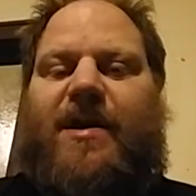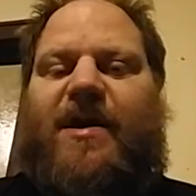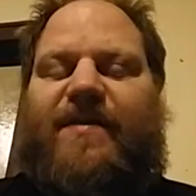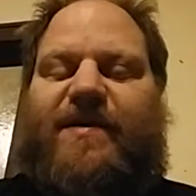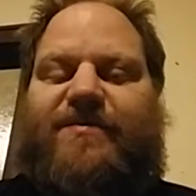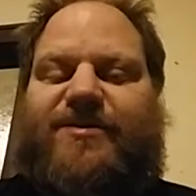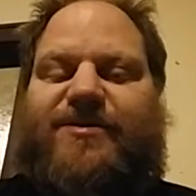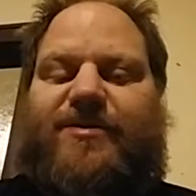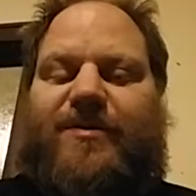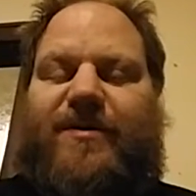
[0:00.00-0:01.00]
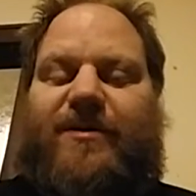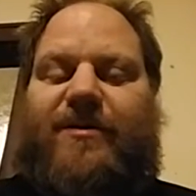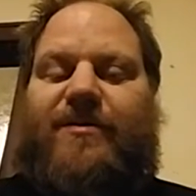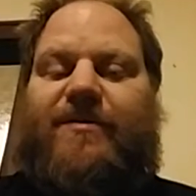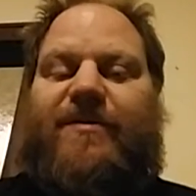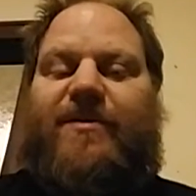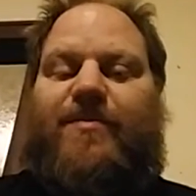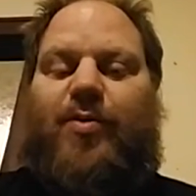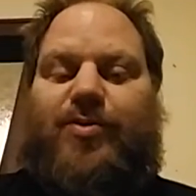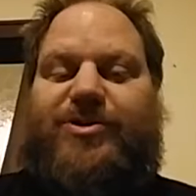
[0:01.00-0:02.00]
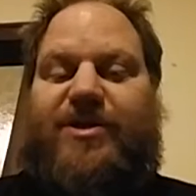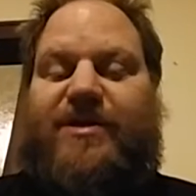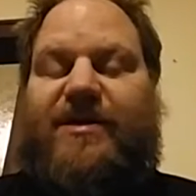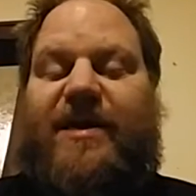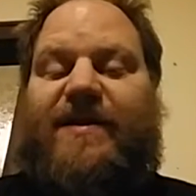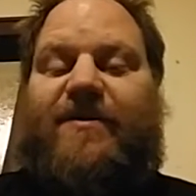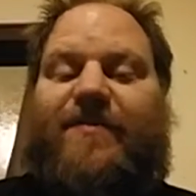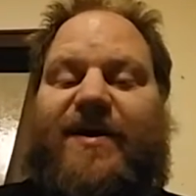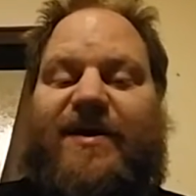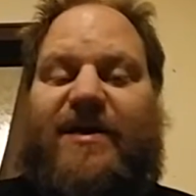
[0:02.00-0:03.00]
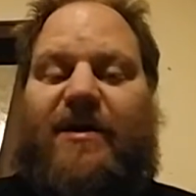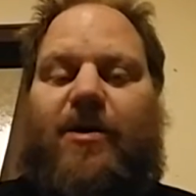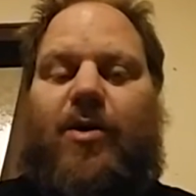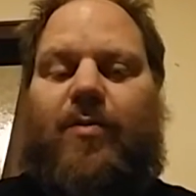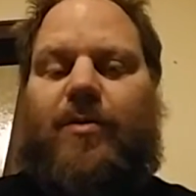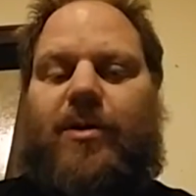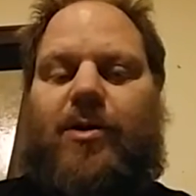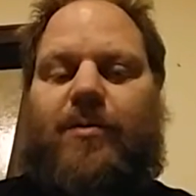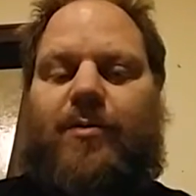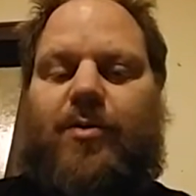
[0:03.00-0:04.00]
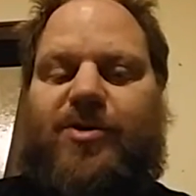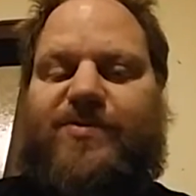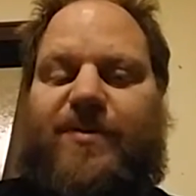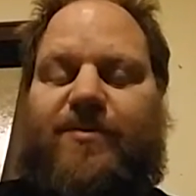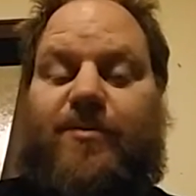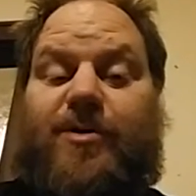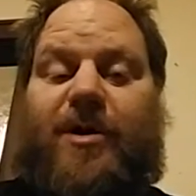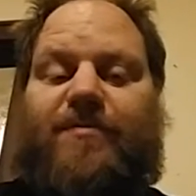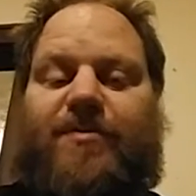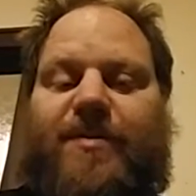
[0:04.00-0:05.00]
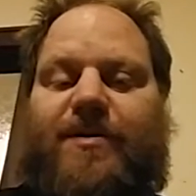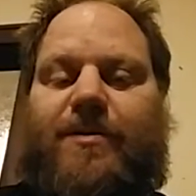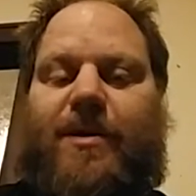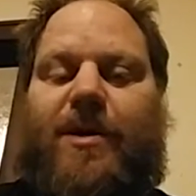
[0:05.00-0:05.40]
and they was doing their bullshit, and they're making it out, oh, we're law enforcement, we're government,